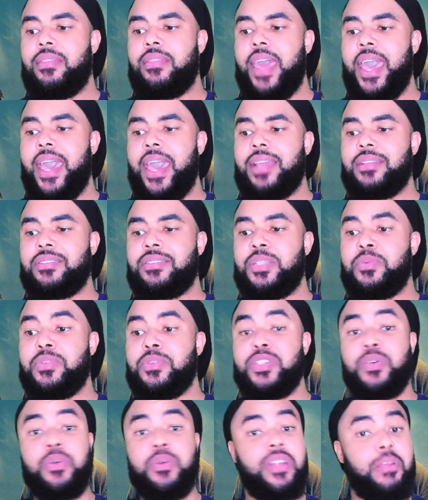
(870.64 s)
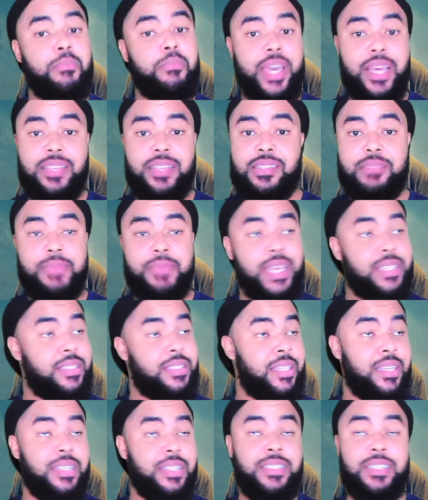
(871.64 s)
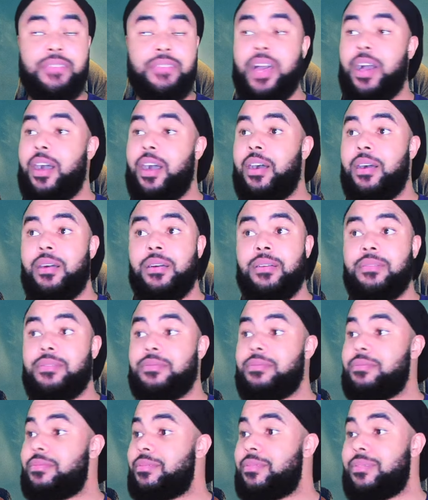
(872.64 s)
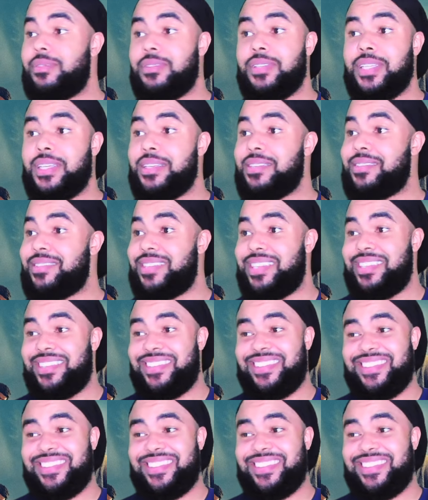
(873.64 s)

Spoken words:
that she was doing her best to make sense of all this